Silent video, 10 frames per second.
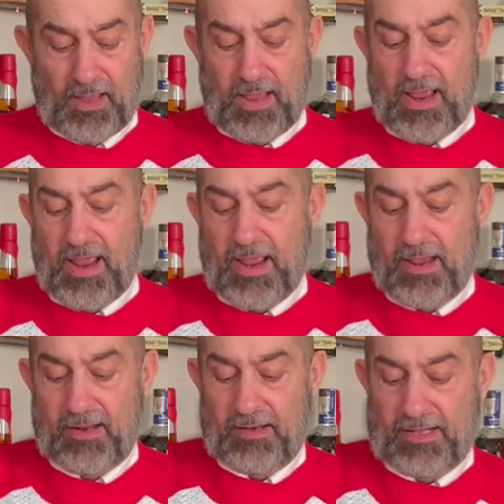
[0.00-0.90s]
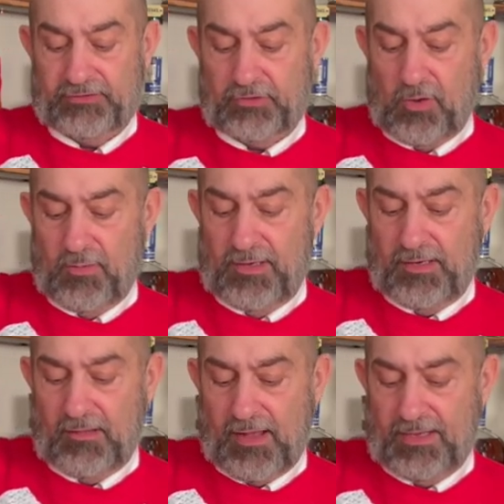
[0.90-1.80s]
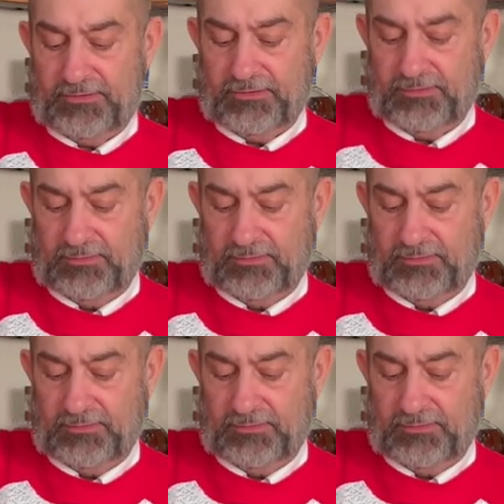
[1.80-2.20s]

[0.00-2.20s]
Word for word: And that's going in the glass.